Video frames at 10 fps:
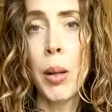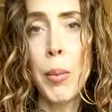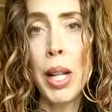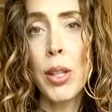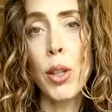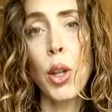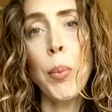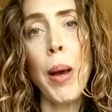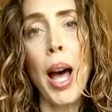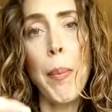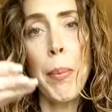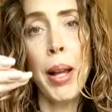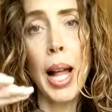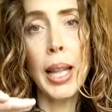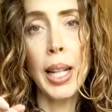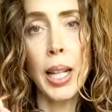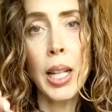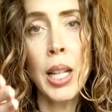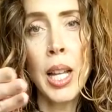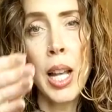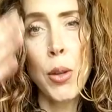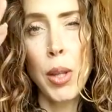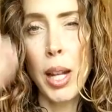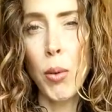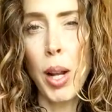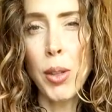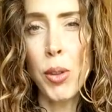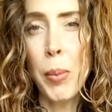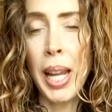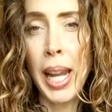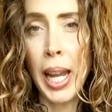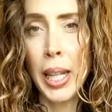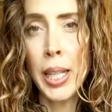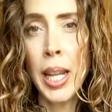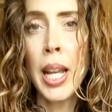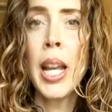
I'm going to scoop up a little so that it runs through my hand,